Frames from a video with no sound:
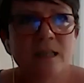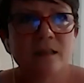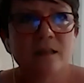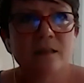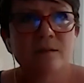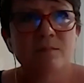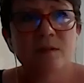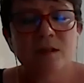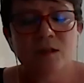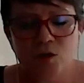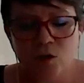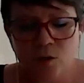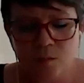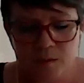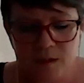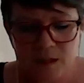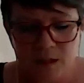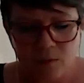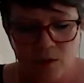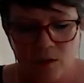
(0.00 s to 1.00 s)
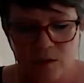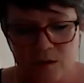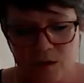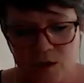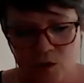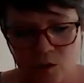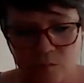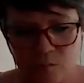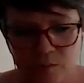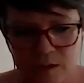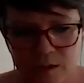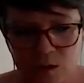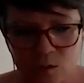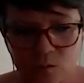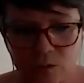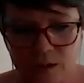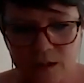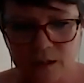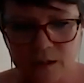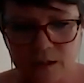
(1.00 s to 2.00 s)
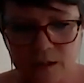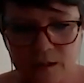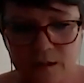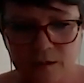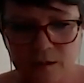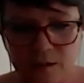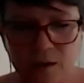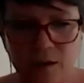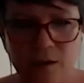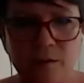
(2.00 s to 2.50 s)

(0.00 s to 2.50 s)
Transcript: the jobs demands, job resources